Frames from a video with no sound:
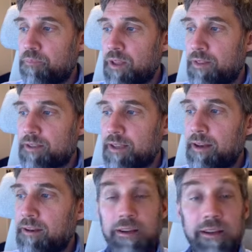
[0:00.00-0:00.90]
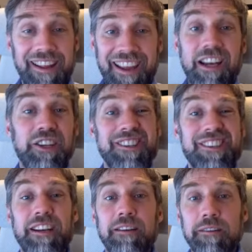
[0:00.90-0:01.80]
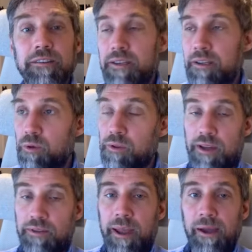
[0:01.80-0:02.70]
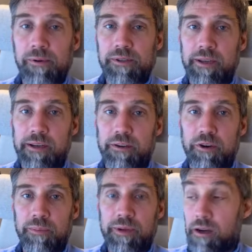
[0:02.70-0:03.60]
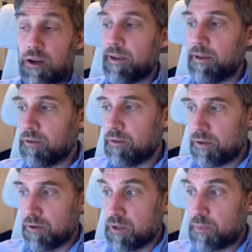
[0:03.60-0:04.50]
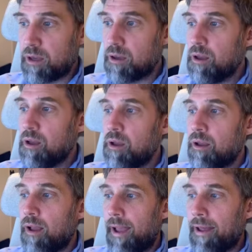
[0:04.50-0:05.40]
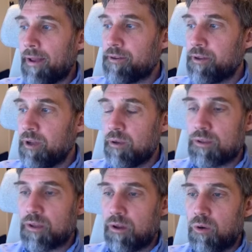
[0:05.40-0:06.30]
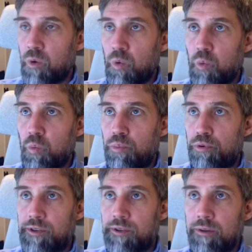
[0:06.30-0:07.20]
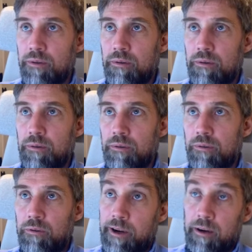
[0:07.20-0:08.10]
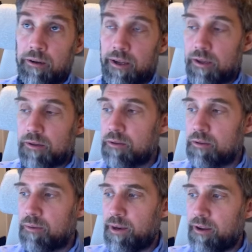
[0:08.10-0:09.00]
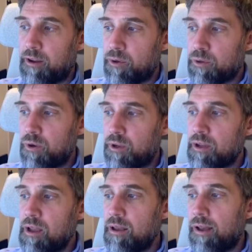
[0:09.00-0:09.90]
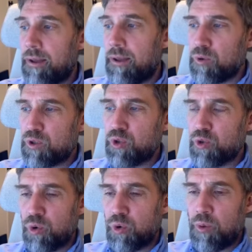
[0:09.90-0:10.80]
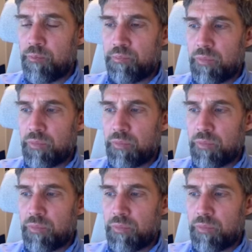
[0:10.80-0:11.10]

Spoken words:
this ended in English ascendancy. All the other powers in Europe declined, so to speak. And so Britain, or England, I guess, depending on how you want to call it, saw